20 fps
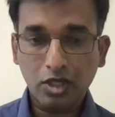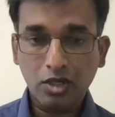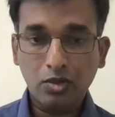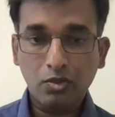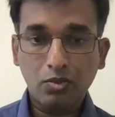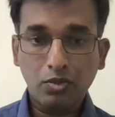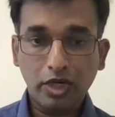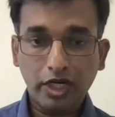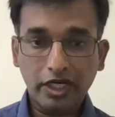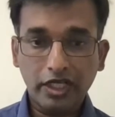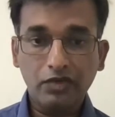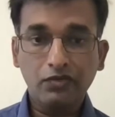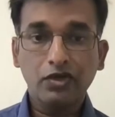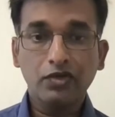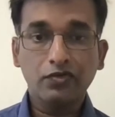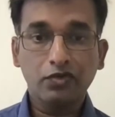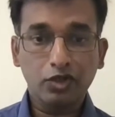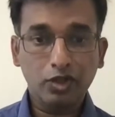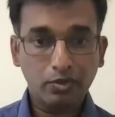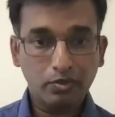but even for
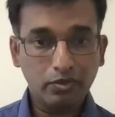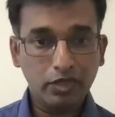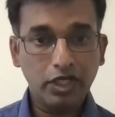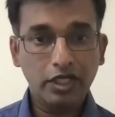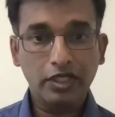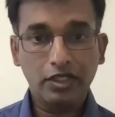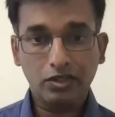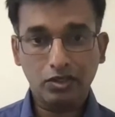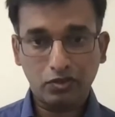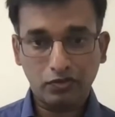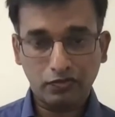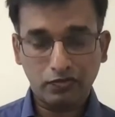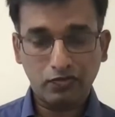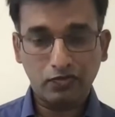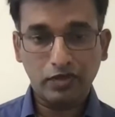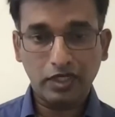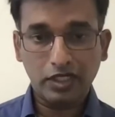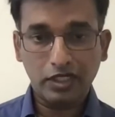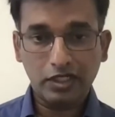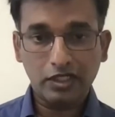the millions of,
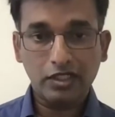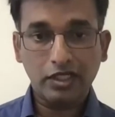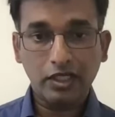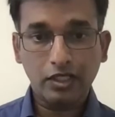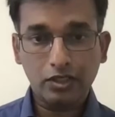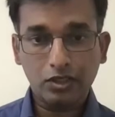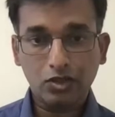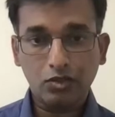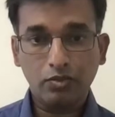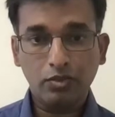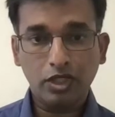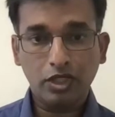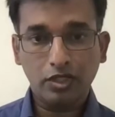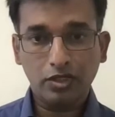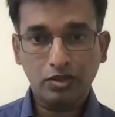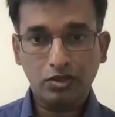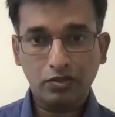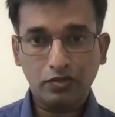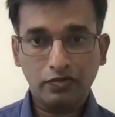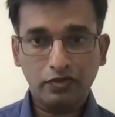when it scales to millions
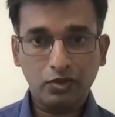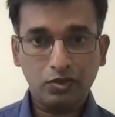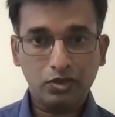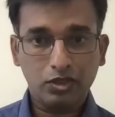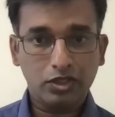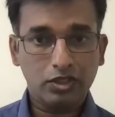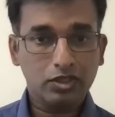of users,